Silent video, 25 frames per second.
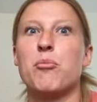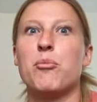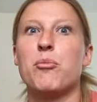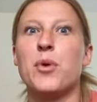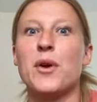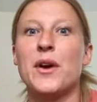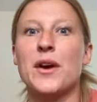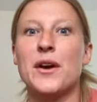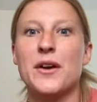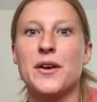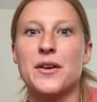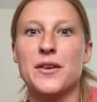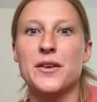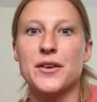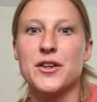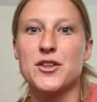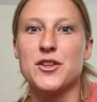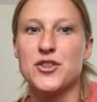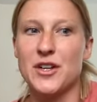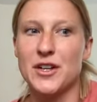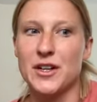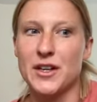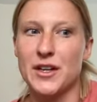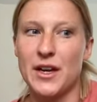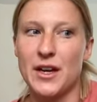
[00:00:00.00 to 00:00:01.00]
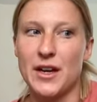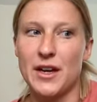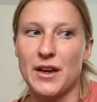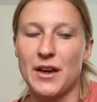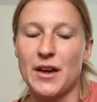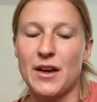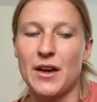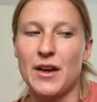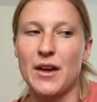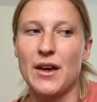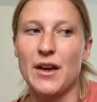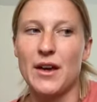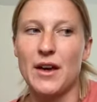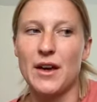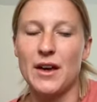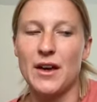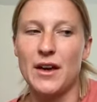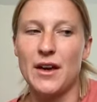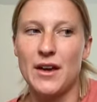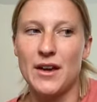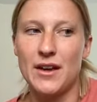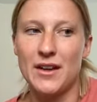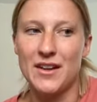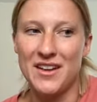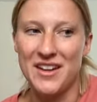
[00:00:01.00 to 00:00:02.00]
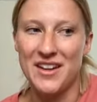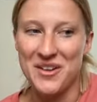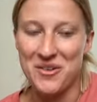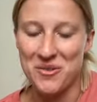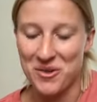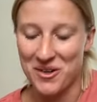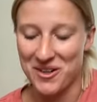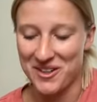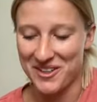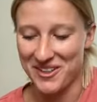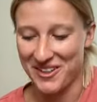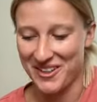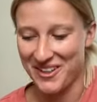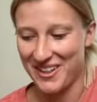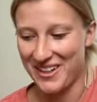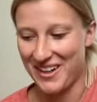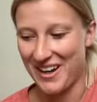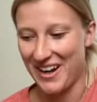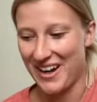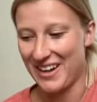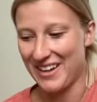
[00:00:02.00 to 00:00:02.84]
barely drinking any water.